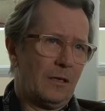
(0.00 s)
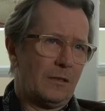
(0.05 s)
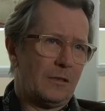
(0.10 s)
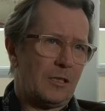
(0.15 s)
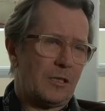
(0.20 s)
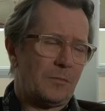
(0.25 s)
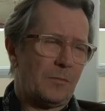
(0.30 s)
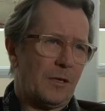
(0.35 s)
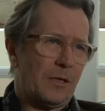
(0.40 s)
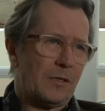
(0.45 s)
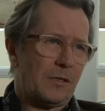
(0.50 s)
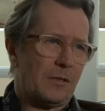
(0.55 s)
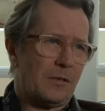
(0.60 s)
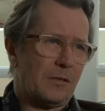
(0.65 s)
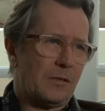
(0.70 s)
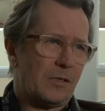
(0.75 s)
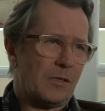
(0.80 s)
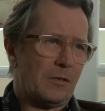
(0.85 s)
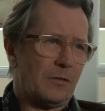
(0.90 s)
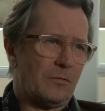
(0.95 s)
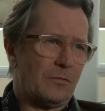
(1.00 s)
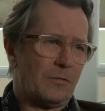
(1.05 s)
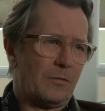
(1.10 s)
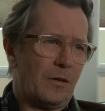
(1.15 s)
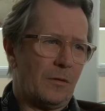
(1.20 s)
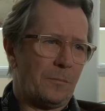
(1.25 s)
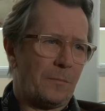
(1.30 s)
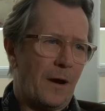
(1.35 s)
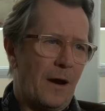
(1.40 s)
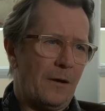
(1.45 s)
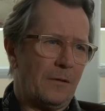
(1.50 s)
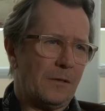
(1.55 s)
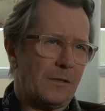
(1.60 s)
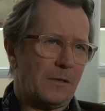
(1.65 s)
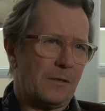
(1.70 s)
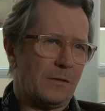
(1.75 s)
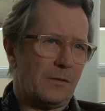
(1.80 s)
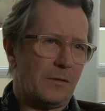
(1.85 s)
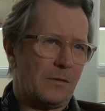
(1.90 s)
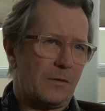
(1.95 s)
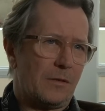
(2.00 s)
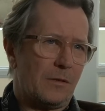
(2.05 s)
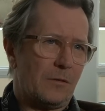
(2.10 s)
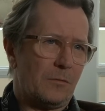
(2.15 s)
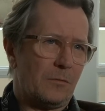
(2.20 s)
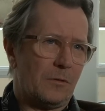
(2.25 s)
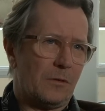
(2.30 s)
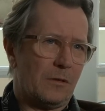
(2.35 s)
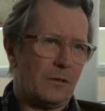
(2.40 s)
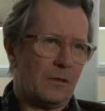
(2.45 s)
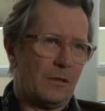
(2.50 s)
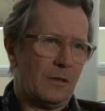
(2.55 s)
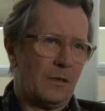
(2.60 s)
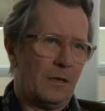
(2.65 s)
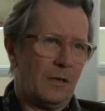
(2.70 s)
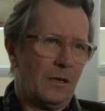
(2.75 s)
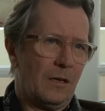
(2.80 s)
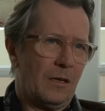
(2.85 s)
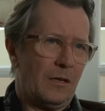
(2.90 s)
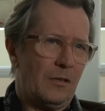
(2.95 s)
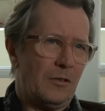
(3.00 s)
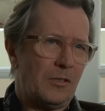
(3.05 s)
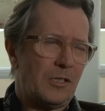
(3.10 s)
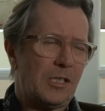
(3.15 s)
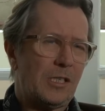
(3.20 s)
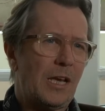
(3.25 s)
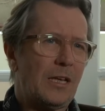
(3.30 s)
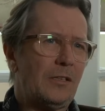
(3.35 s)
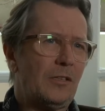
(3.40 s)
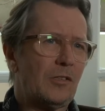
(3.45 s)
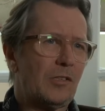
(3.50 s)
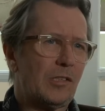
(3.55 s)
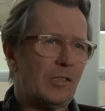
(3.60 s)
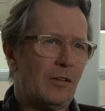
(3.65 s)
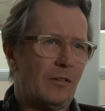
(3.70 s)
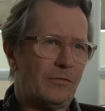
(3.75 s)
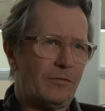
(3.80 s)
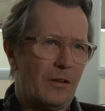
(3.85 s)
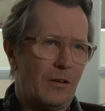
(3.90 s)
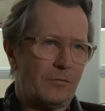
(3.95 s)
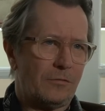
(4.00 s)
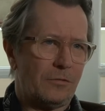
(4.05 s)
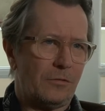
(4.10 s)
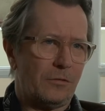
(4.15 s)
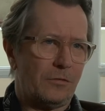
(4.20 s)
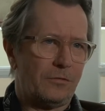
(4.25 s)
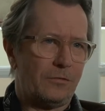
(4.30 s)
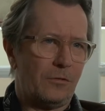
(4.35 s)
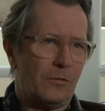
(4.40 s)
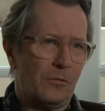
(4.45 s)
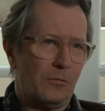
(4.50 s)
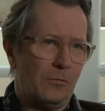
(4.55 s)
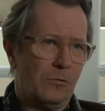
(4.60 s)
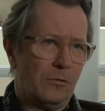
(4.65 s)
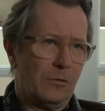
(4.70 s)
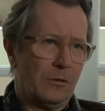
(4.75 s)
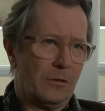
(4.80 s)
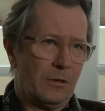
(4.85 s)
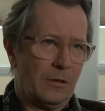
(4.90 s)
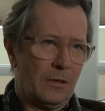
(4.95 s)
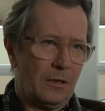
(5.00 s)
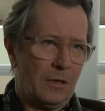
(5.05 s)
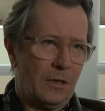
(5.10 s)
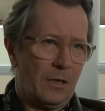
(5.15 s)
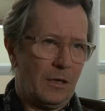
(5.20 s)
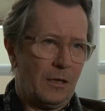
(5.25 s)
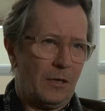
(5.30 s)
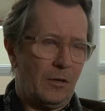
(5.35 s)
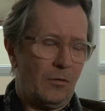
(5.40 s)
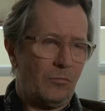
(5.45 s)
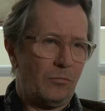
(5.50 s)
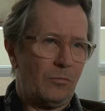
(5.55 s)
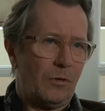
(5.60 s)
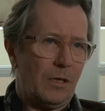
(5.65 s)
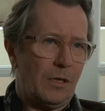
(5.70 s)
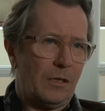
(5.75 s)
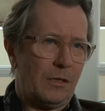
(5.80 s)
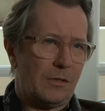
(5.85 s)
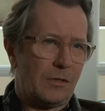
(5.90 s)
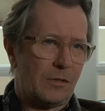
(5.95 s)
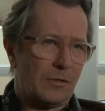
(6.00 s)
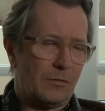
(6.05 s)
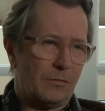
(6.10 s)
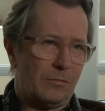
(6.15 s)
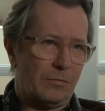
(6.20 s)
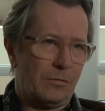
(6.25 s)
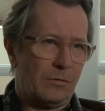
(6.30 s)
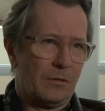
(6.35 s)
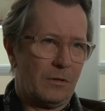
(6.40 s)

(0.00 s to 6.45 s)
just because of the sort of comparisons that were. You're setting yourself up for a fall. Mm. Mm-hmm. You're really sort of.